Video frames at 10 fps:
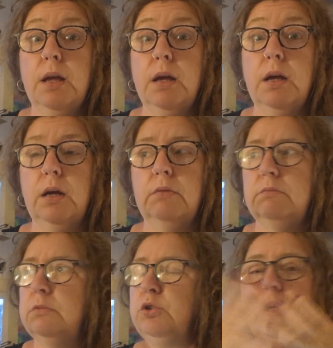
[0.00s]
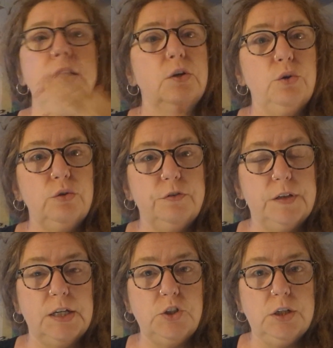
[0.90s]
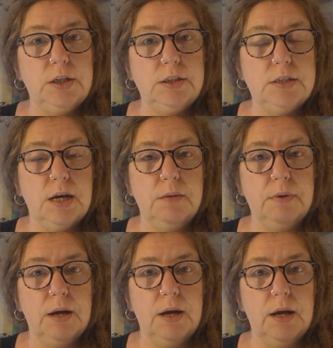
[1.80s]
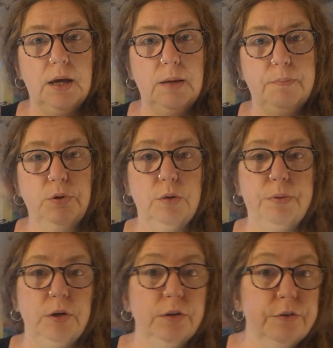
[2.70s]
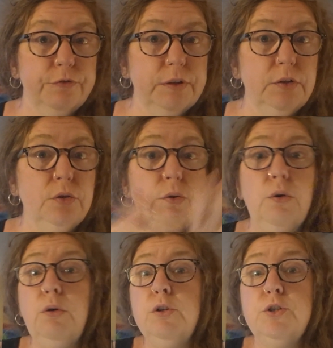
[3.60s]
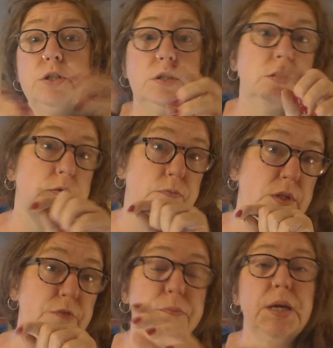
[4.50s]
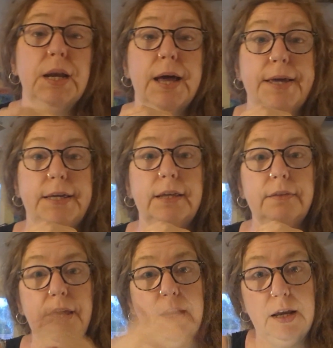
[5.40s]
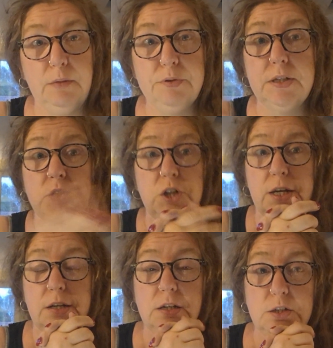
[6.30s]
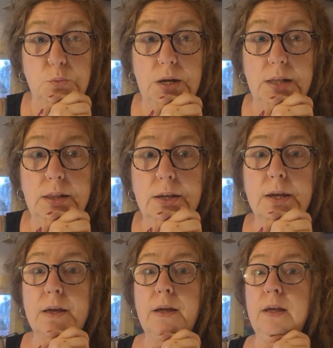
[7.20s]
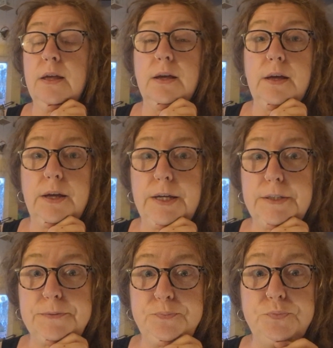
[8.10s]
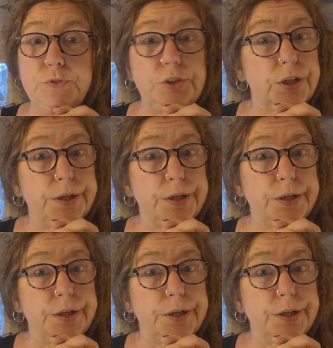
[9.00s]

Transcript: to get a notification anytime I put up another video, or just give me a like. That helps the channel as well. And